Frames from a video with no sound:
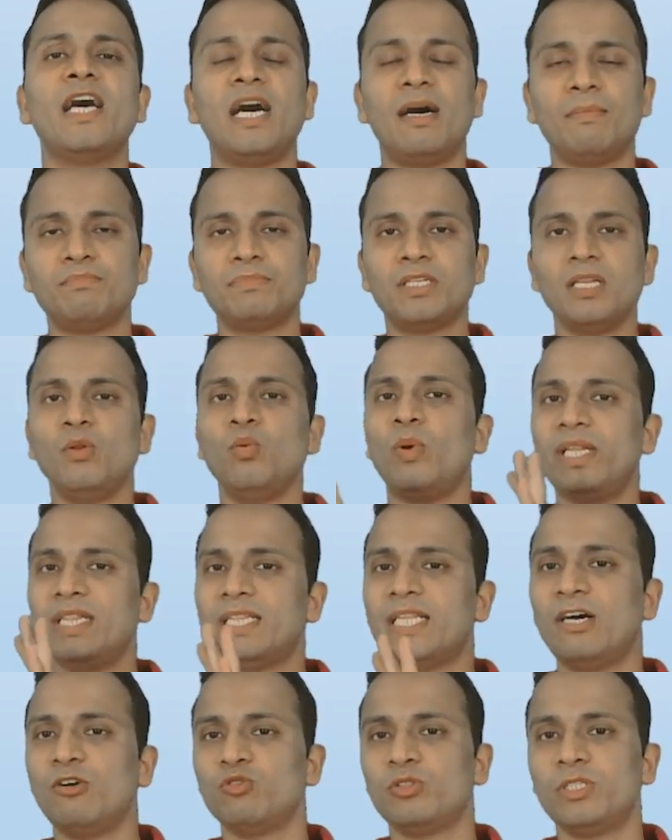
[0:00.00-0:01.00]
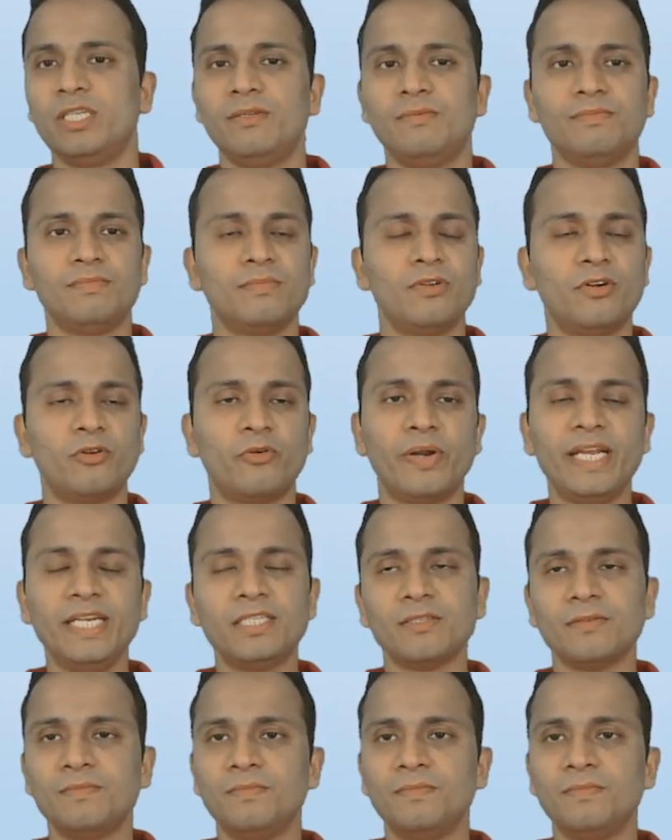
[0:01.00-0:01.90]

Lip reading: up till 1000, right?